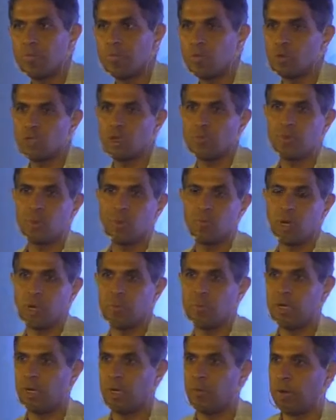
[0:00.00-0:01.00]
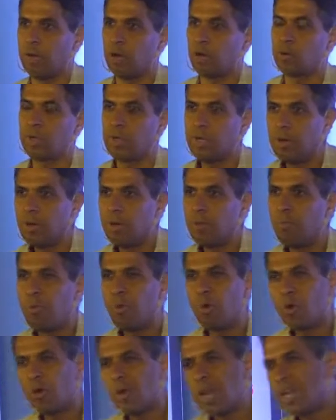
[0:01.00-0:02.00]
Most of you would have heard
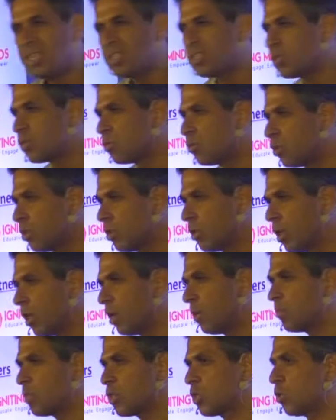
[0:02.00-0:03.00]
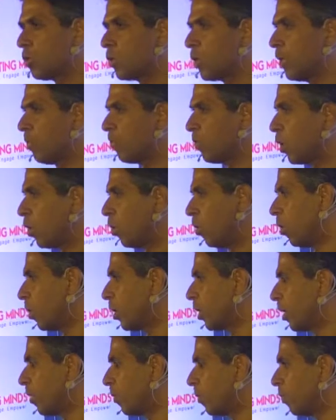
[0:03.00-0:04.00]
about Polaroid story
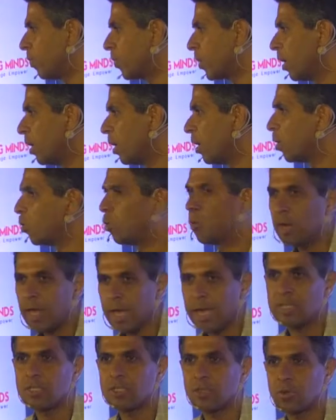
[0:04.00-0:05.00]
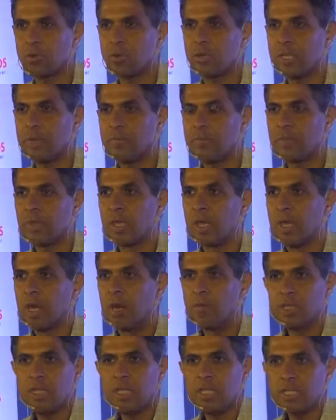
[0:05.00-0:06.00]
or Kodak story.
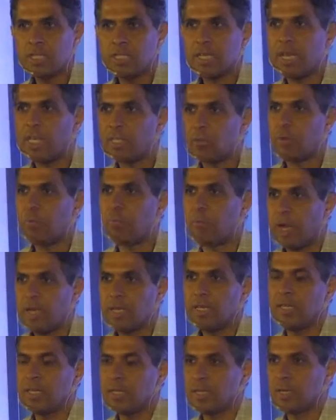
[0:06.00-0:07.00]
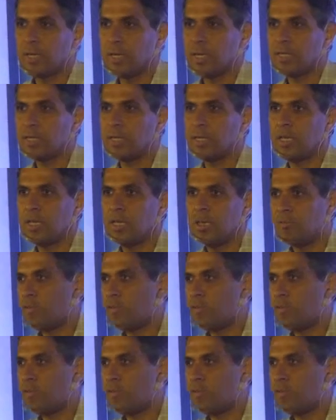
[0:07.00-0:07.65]
I mean, these guys were pioneers, actually.